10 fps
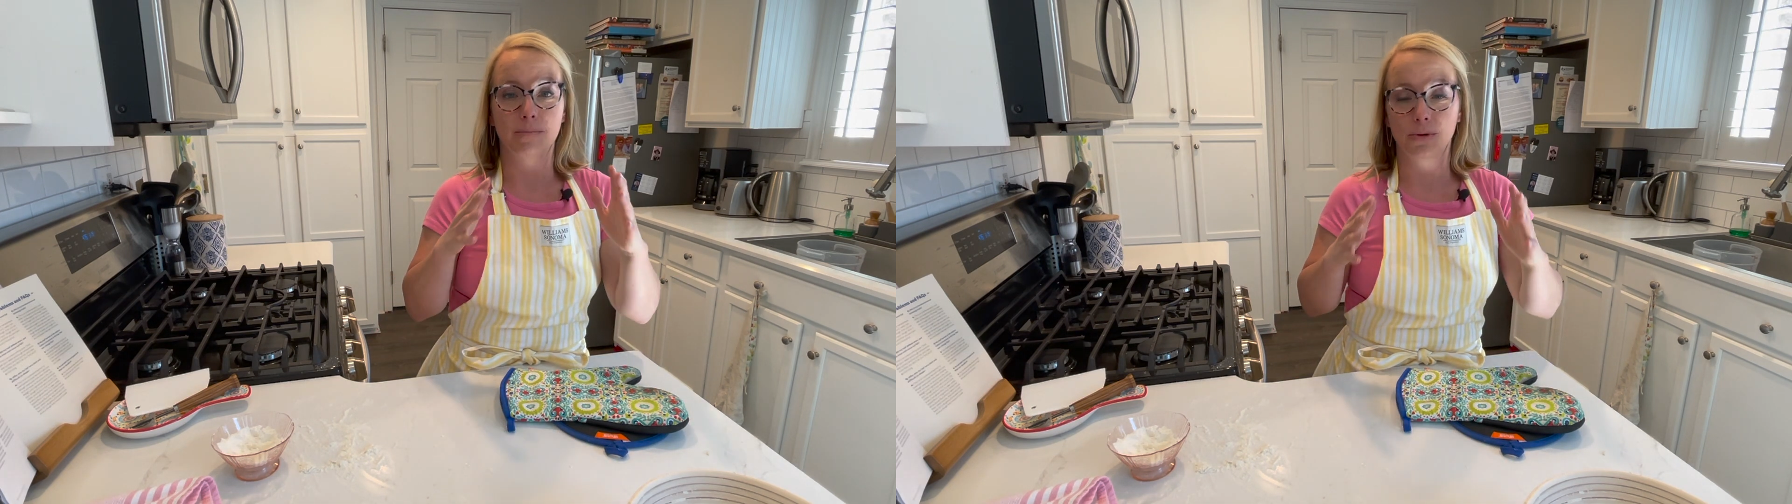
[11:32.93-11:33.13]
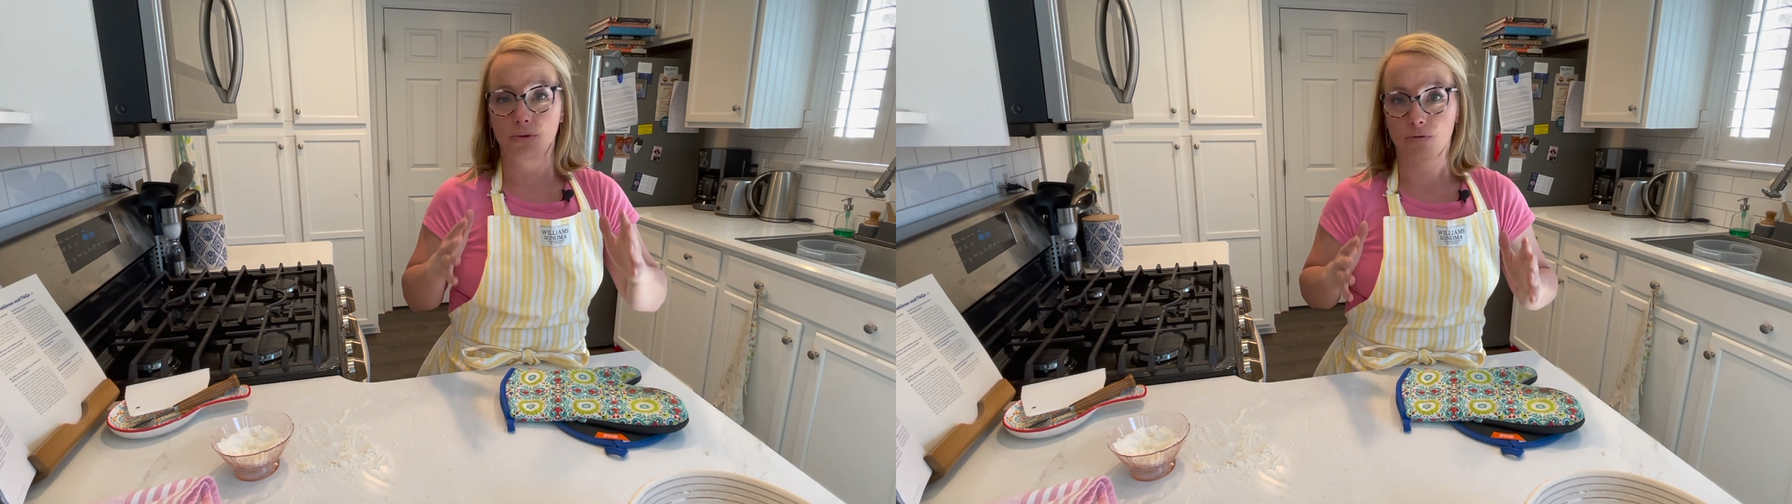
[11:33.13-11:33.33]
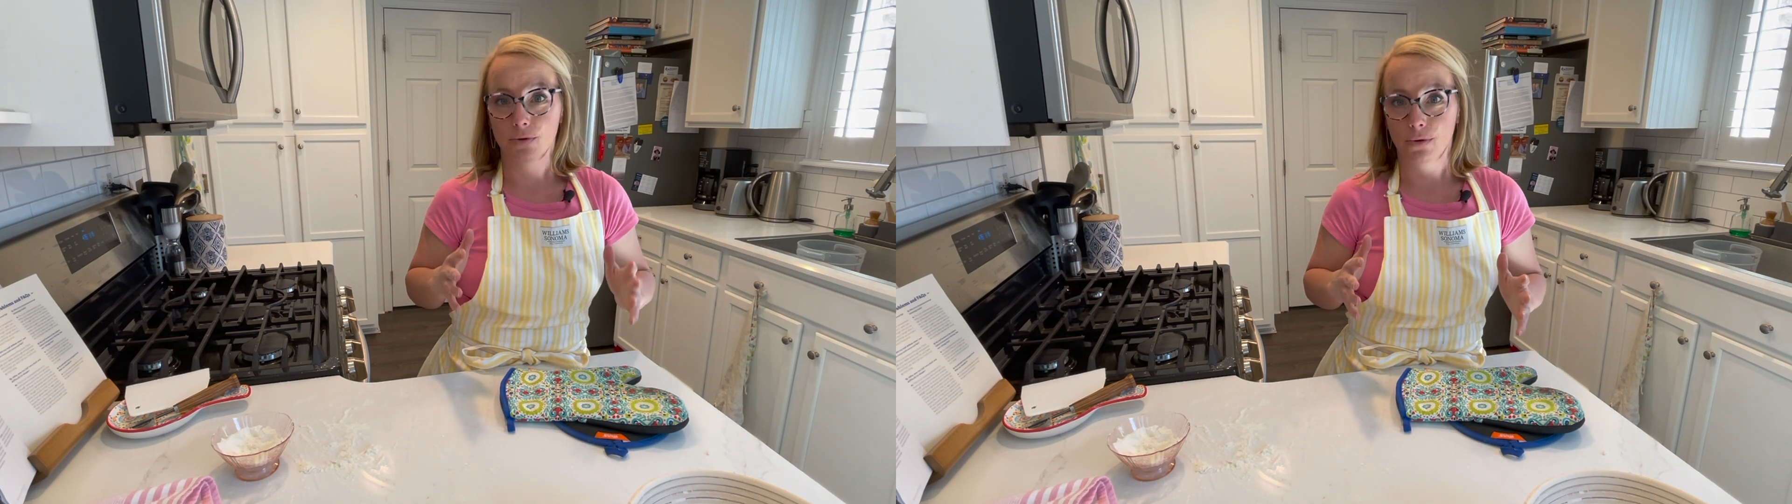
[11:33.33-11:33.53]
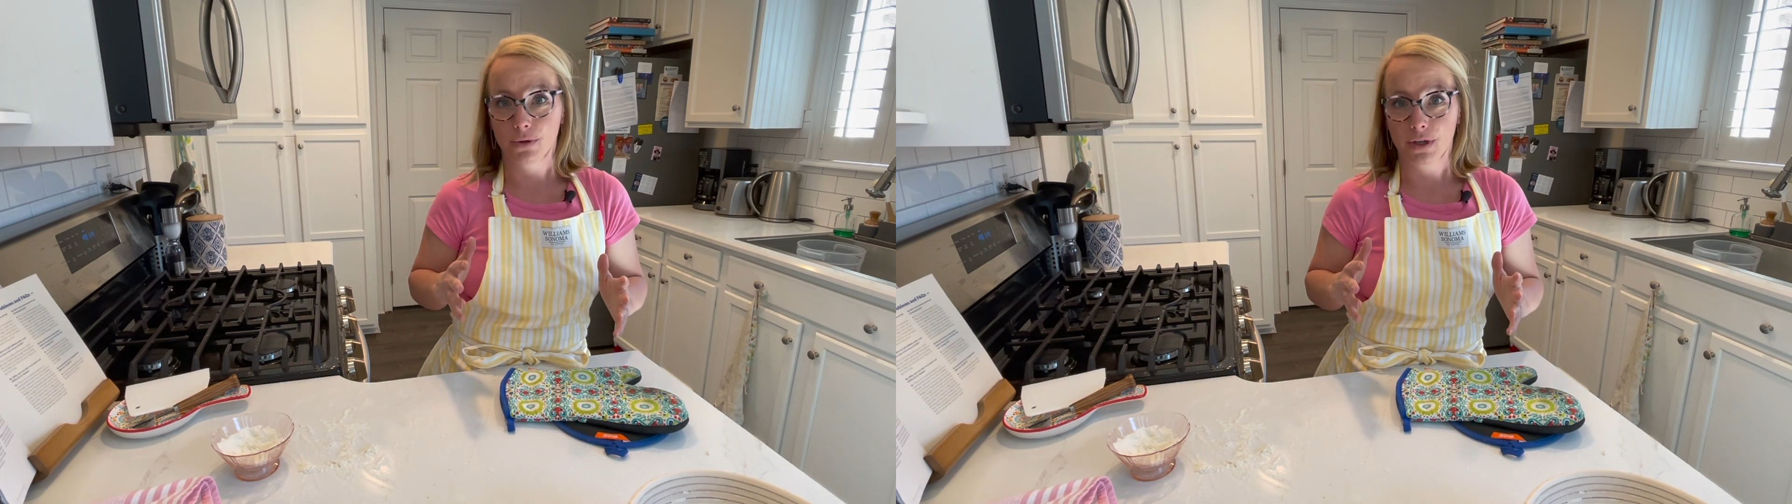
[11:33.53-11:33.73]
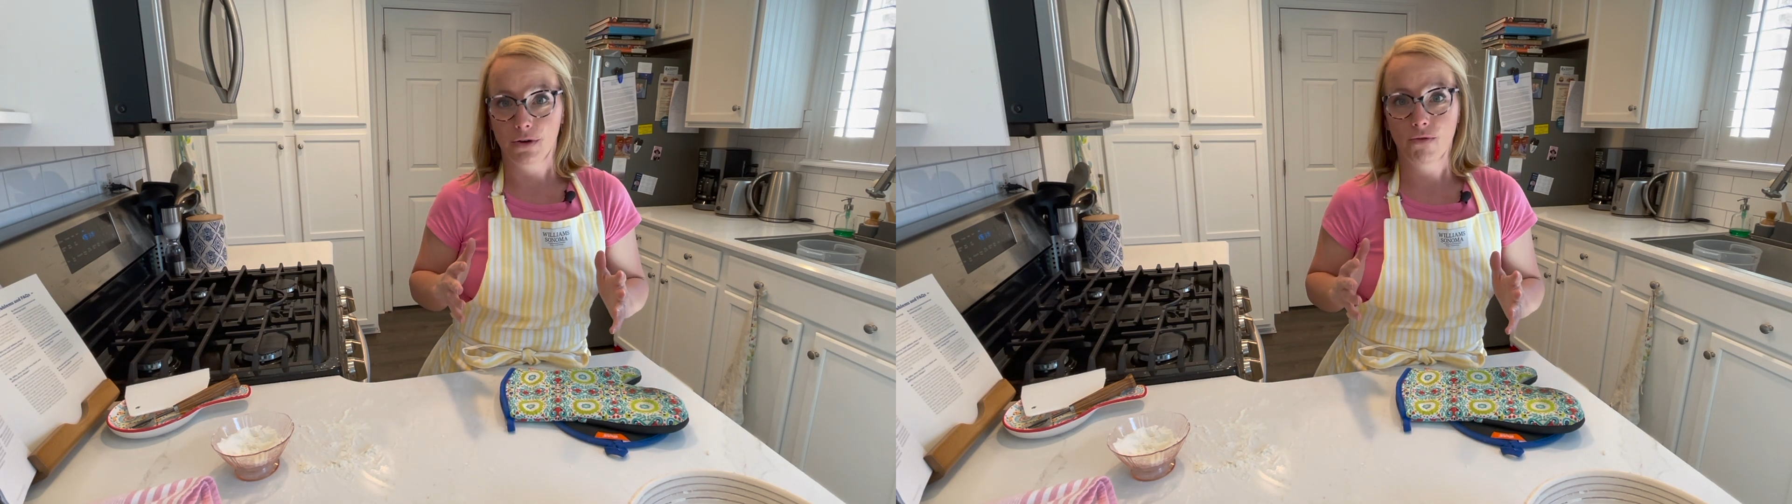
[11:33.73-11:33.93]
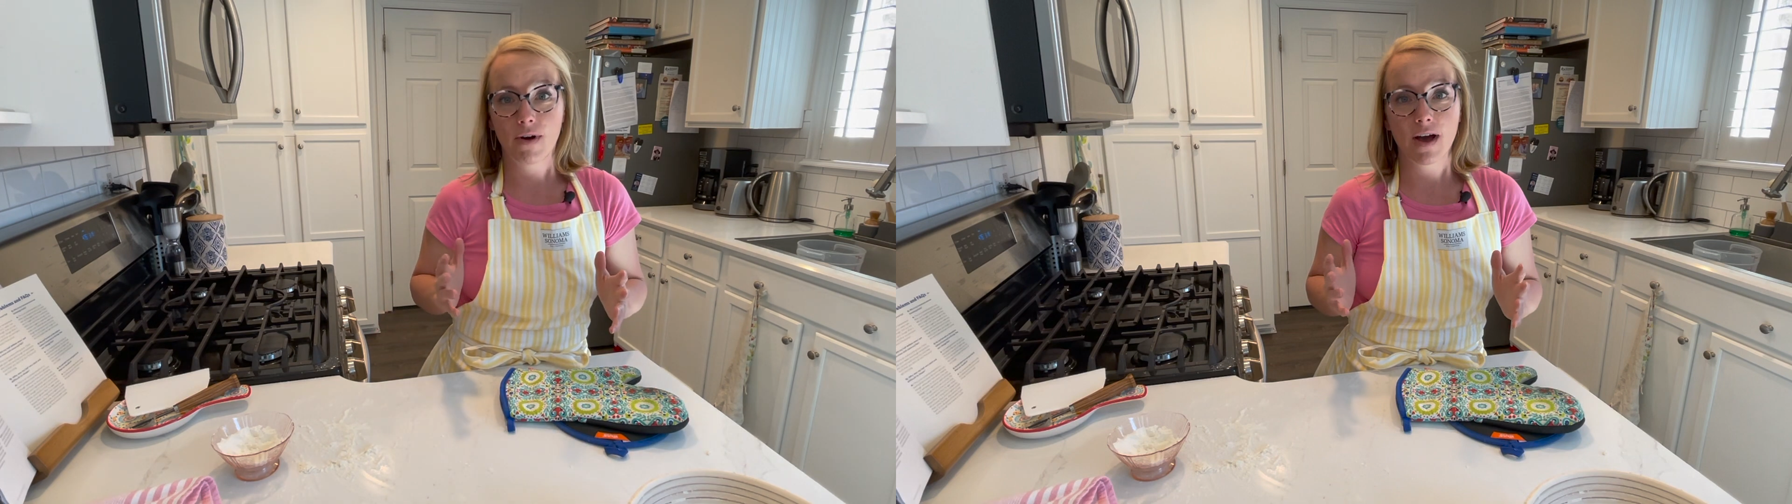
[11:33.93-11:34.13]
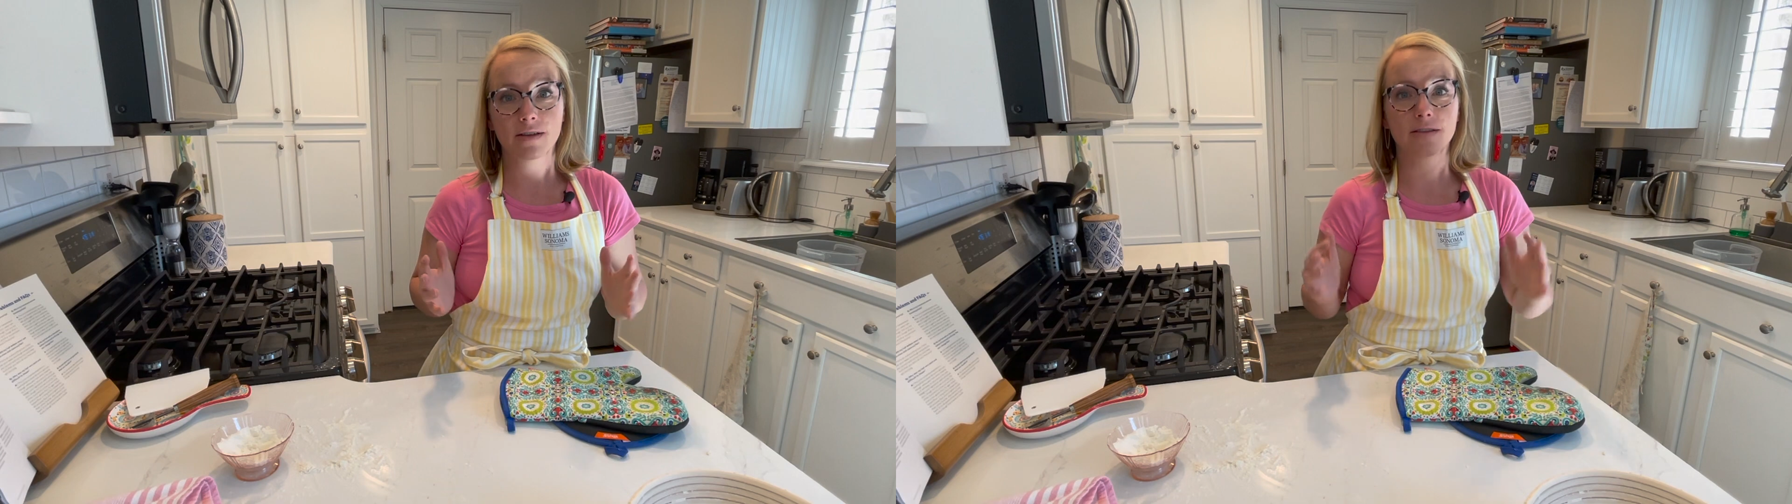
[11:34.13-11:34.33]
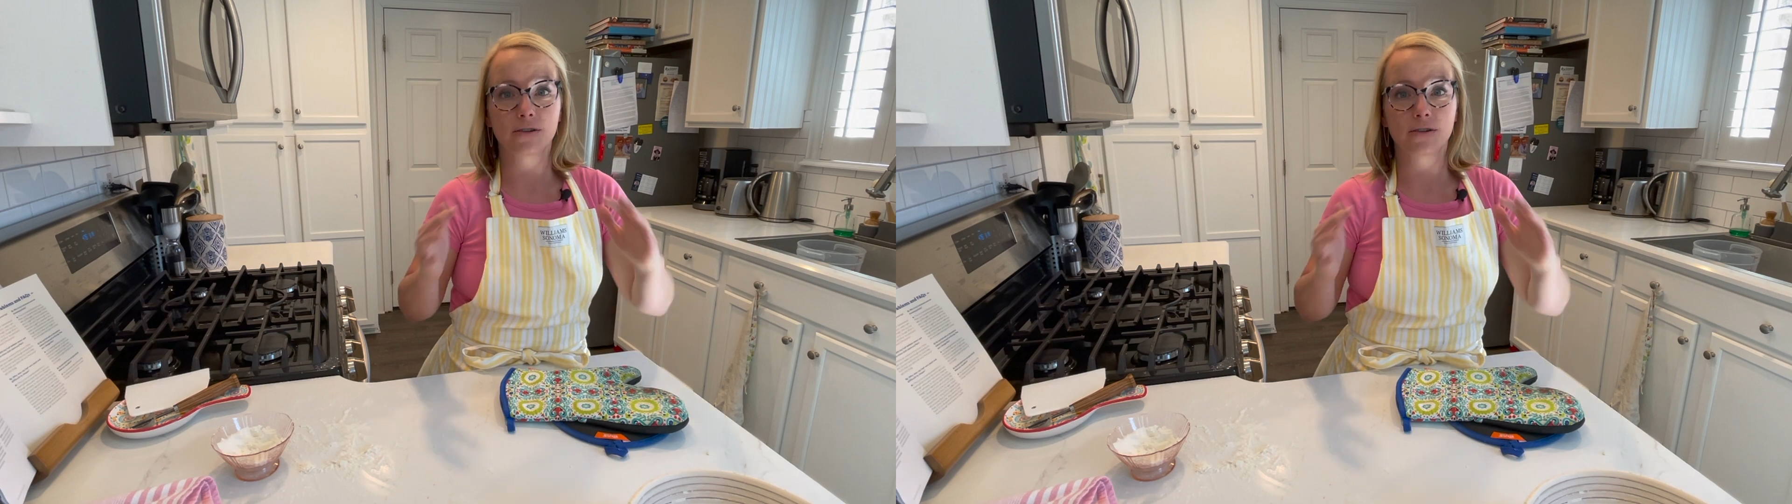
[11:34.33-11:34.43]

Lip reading: beautiful golden crust.